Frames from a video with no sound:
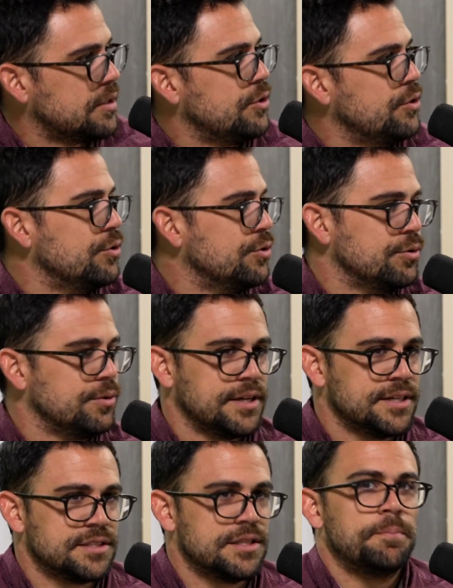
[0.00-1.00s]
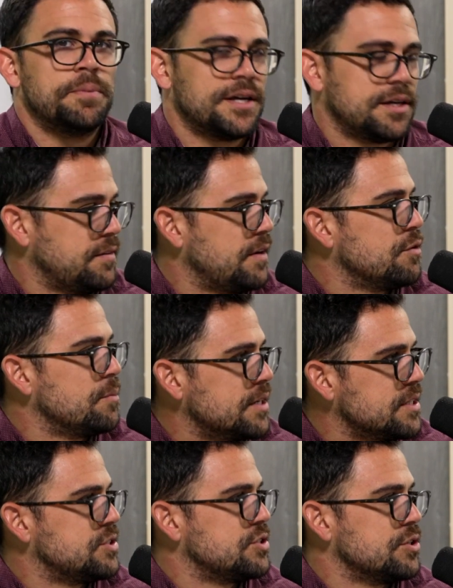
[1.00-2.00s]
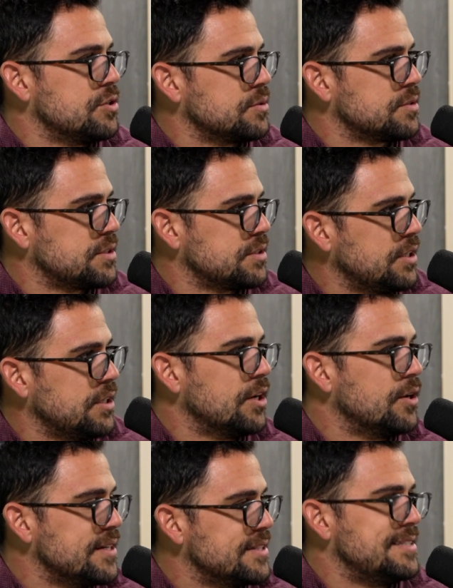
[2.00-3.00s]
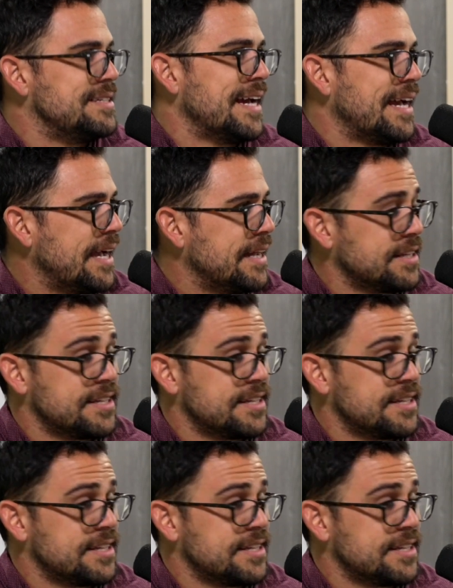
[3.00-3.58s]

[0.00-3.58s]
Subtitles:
who is the butt of everybody's jokes. You know, it's dad,